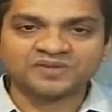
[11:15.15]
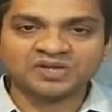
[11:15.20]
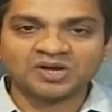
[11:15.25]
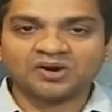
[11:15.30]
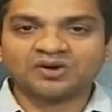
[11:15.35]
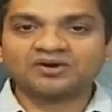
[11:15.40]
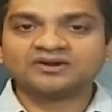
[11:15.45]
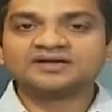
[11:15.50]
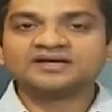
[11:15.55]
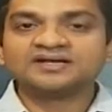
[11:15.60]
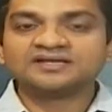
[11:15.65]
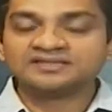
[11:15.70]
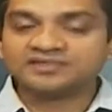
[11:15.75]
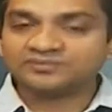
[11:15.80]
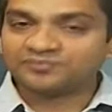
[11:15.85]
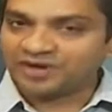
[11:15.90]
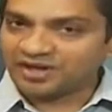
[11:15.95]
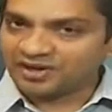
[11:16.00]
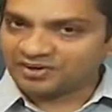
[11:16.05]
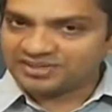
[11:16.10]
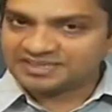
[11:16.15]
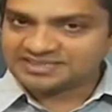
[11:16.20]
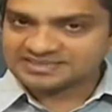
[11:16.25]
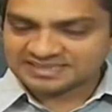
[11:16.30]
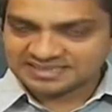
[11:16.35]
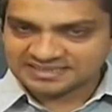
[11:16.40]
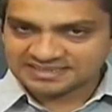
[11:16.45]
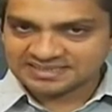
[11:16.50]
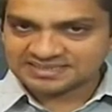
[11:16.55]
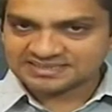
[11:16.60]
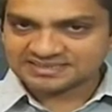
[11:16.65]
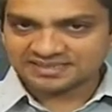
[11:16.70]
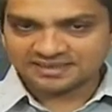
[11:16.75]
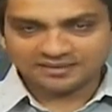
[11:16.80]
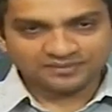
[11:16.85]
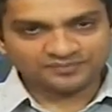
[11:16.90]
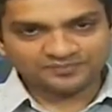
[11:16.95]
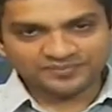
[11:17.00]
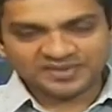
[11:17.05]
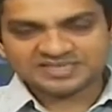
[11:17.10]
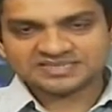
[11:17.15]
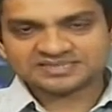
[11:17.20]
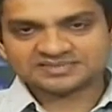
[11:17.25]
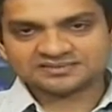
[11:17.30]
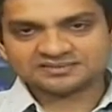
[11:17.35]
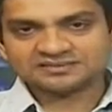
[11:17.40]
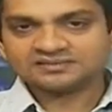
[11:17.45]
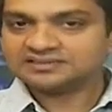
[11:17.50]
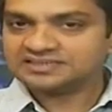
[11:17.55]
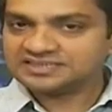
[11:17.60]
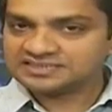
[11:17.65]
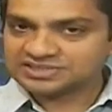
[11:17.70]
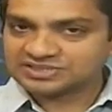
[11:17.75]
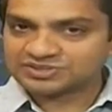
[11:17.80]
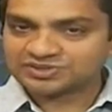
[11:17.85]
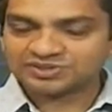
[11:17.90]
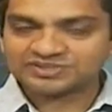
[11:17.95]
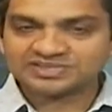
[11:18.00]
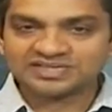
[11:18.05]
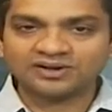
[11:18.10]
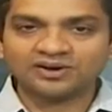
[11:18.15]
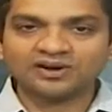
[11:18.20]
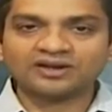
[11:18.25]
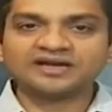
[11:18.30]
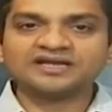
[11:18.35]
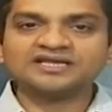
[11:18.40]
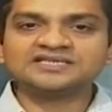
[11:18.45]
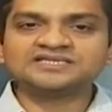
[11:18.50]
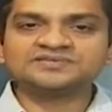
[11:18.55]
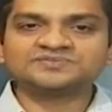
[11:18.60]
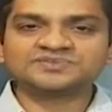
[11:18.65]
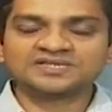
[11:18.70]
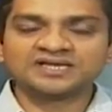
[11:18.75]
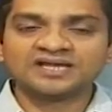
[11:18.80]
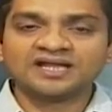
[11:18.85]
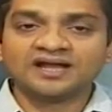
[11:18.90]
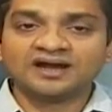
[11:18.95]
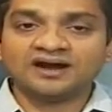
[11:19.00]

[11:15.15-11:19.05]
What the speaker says: or the biotic stresses, pest, disease causing organisms,